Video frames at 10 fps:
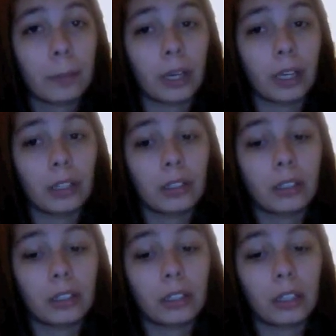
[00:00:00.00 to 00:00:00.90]
But
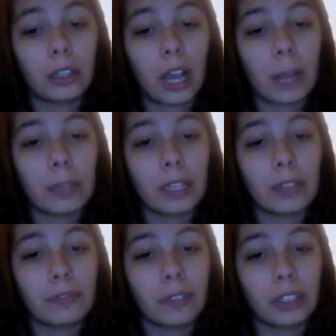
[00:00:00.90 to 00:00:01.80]
I'm
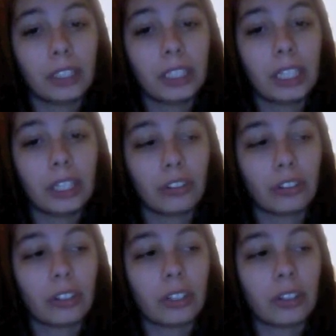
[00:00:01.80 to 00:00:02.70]
very
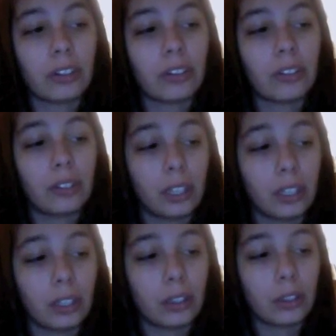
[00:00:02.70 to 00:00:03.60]
interested to see